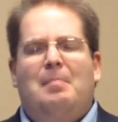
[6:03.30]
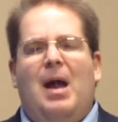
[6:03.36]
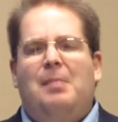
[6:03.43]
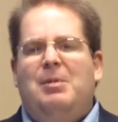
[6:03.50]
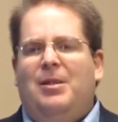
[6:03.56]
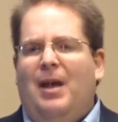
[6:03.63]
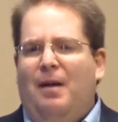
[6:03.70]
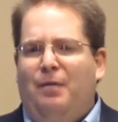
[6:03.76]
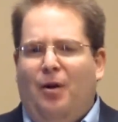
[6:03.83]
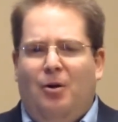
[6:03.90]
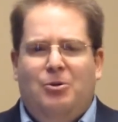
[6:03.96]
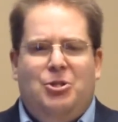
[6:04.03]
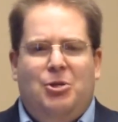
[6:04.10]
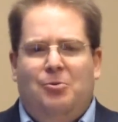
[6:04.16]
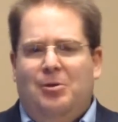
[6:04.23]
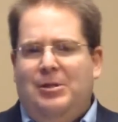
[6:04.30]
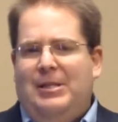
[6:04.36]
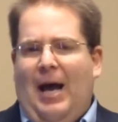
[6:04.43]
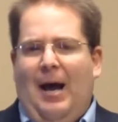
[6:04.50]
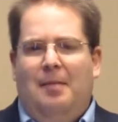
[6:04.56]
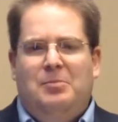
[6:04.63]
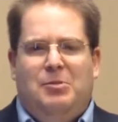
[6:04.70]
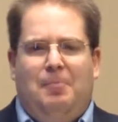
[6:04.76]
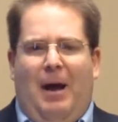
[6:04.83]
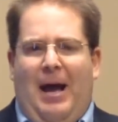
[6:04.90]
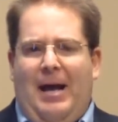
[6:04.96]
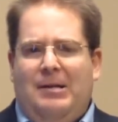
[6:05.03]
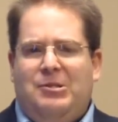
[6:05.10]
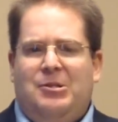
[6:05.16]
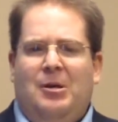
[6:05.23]
maybe they've hurt you in times
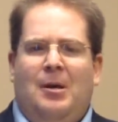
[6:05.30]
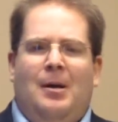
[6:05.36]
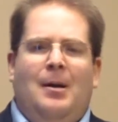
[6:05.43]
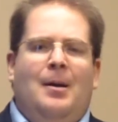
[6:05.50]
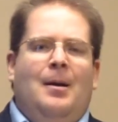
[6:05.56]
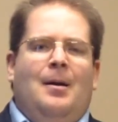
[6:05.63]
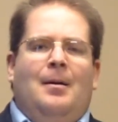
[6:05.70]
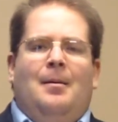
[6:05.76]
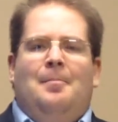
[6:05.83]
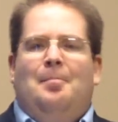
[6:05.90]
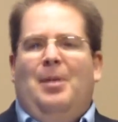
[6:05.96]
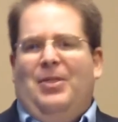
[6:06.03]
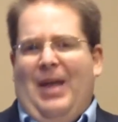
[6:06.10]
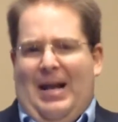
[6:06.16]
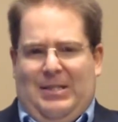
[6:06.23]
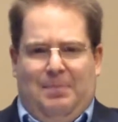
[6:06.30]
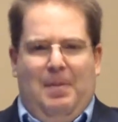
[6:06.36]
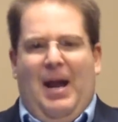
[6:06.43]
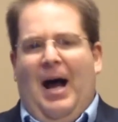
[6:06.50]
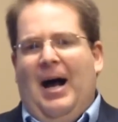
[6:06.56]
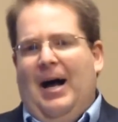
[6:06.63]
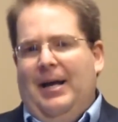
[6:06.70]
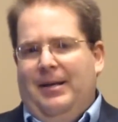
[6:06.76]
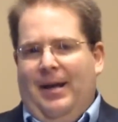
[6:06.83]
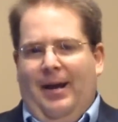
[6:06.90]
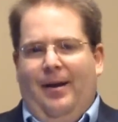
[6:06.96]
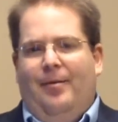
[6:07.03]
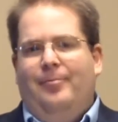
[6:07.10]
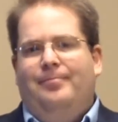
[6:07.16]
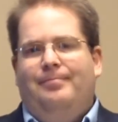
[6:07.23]
past, but that's behind
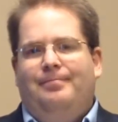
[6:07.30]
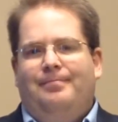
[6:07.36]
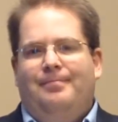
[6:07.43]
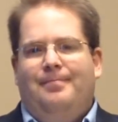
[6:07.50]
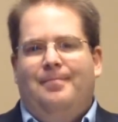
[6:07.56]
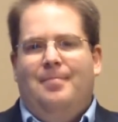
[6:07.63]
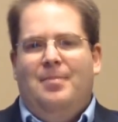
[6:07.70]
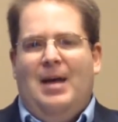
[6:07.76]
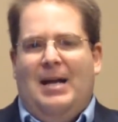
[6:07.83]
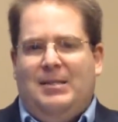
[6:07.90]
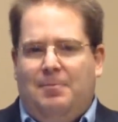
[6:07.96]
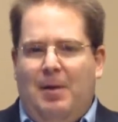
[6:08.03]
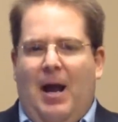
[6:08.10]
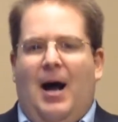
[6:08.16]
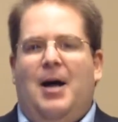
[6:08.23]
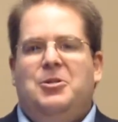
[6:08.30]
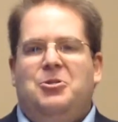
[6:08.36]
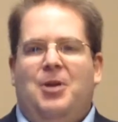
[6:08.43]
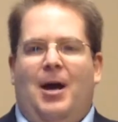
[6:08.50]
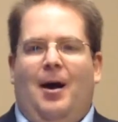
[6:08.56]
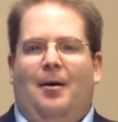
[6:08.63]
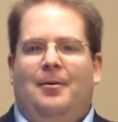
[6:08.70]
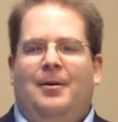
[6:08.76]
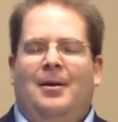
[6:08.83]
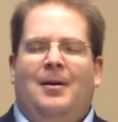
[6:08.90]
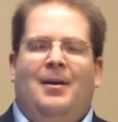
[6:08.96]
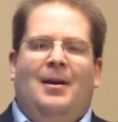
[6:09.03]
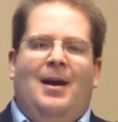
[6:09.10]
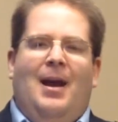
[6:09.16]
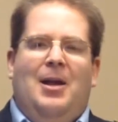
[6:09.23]
now. That's behind you now.
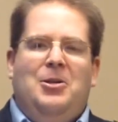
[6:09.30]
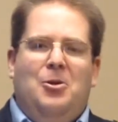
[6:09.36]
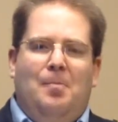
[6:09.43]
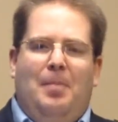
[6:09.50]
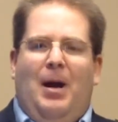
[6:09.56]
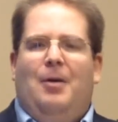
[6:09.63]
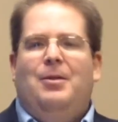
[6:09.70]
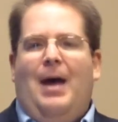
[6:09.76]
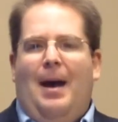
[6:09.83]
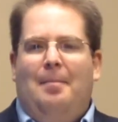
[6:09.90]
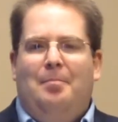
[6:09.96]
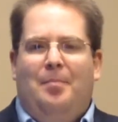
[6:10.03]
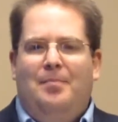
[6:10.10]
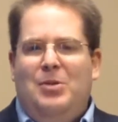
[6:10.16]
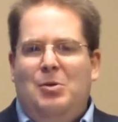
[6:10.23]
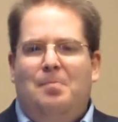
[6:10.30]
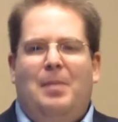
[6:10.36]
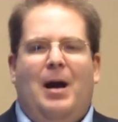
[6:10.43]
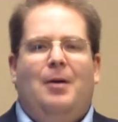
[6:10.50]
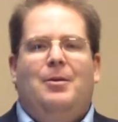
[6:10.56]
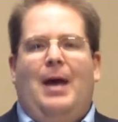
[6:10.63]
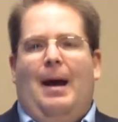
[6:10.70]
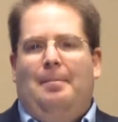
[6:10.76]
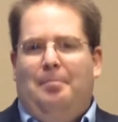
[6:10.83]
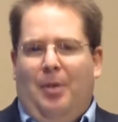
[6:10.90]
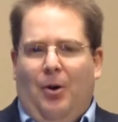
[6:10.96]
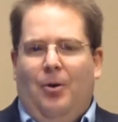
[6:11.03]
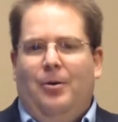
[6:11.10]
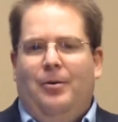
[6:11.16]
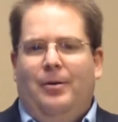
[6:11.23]
And you bear that, you bear that
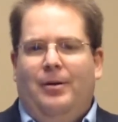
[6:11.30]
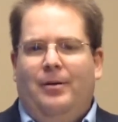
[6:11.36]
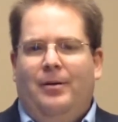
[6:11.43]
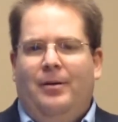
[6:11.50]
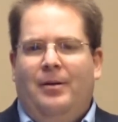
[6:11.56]
burden.